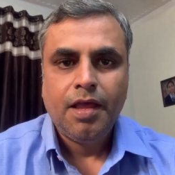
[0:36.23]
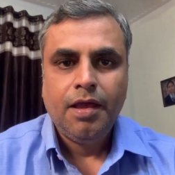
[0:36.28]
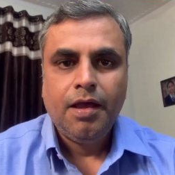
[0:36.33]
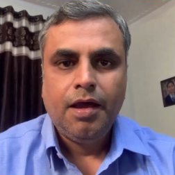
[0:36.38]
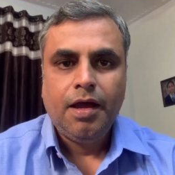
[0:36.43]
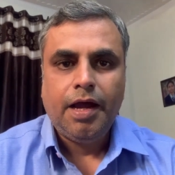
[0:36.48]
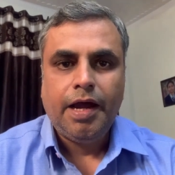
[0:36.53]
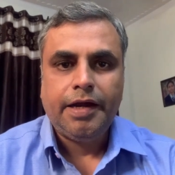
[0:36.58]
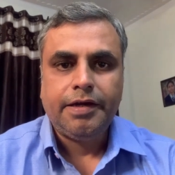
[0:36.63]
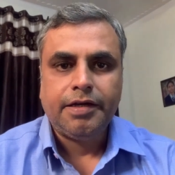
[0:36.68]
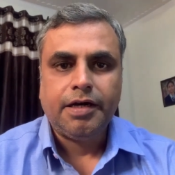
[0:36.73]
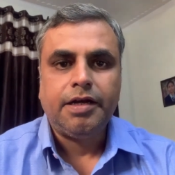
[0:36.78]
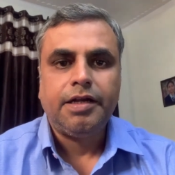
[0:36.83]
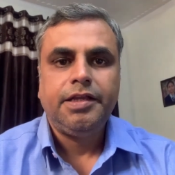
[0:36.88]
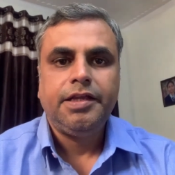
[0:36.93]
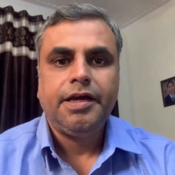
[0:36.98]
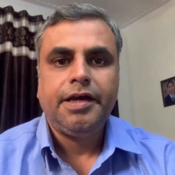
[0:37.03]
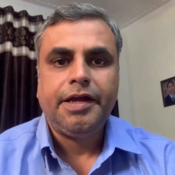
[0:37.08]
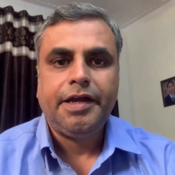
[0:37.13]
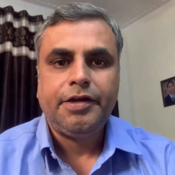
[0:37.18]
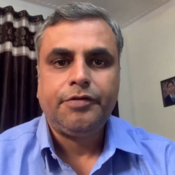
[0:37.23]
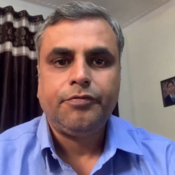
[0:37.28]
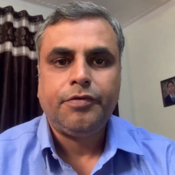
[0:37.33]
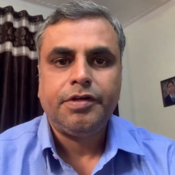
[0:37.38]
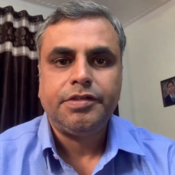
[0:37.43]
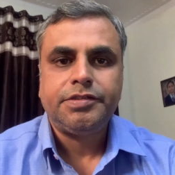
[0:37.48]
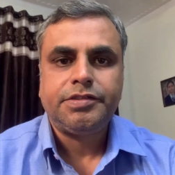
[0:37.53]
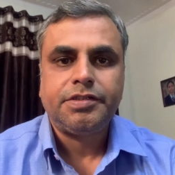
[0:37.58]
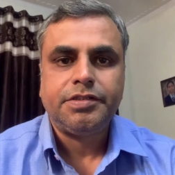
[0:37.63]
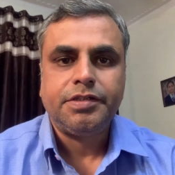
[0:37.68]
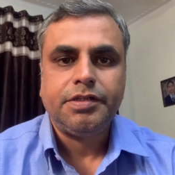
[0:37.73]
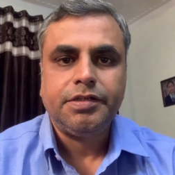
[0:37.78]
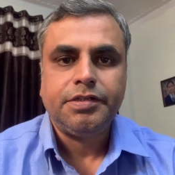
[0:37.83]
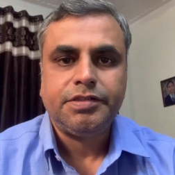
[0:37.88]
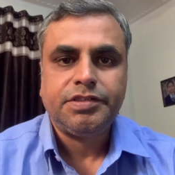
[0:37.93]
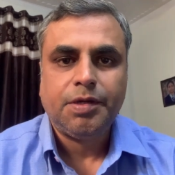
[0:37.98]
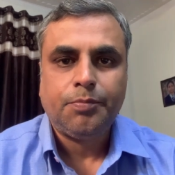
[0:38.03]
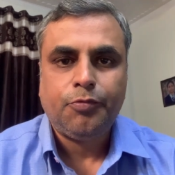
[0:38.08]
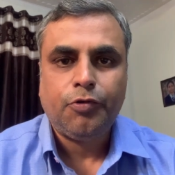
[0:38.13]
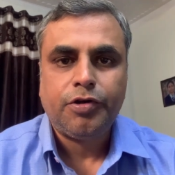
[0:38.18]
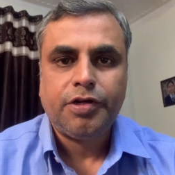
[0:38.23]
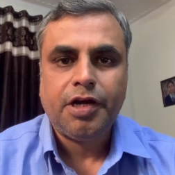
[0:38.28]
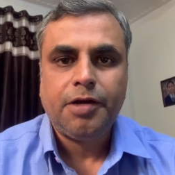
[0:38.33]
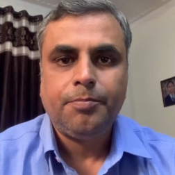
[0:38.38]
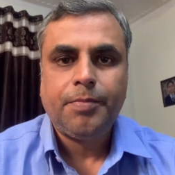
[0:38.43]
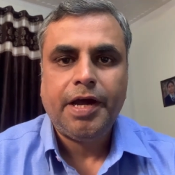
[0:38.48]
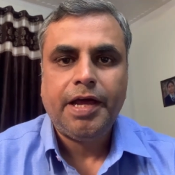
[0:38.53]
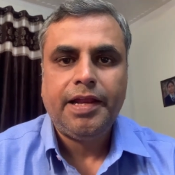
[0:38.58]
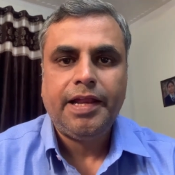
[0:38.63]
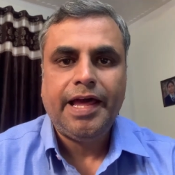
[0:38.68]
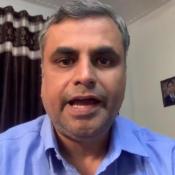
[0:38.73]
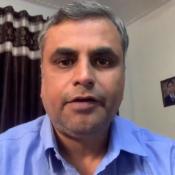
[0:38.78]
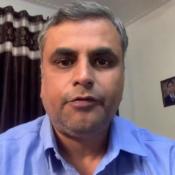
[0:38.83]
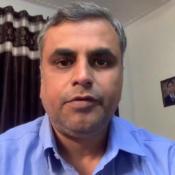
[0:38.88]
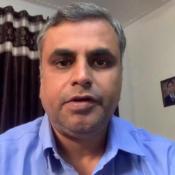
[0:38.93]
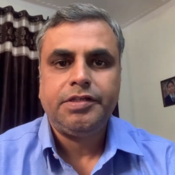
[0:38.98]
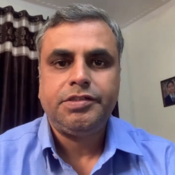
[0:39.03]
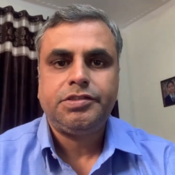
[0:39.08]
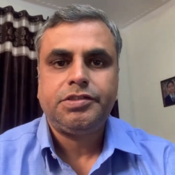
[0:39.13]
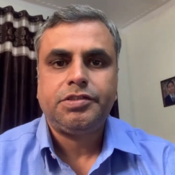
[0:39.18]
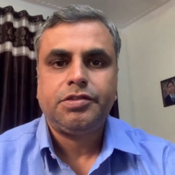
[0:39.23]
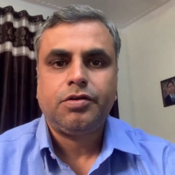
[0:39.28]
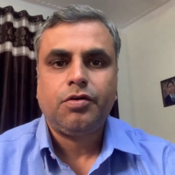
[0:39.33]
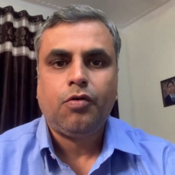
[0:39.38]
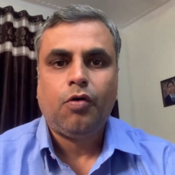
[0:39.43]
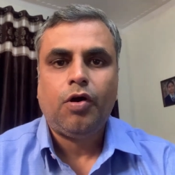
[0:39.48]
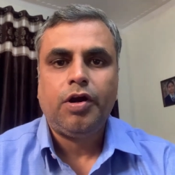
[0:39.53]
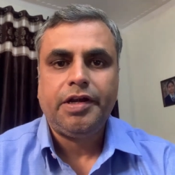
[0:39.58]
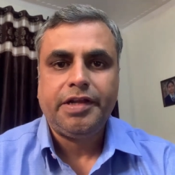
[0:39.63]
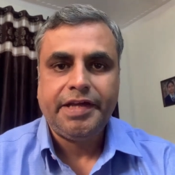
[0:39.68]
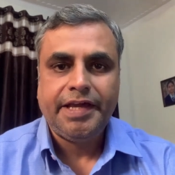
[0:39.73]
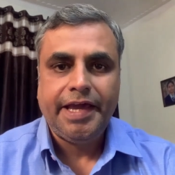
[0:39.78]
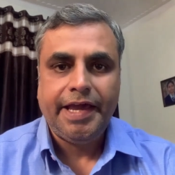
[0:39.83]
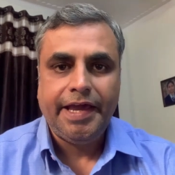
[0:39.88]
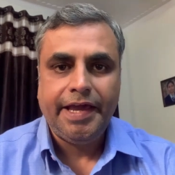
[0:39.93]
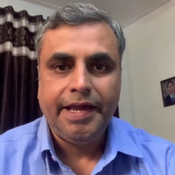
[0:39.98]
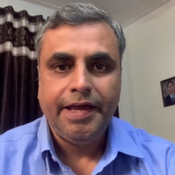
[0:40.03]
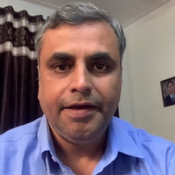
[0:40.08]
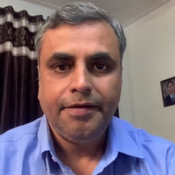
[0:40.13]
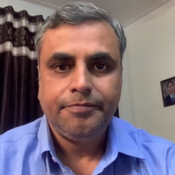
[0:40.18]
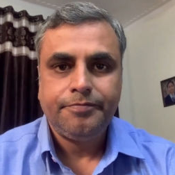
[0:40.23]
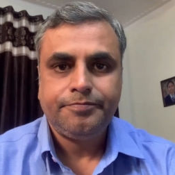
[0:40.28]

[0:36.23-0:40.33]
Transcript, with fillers: and earlier it was supported by a language called K.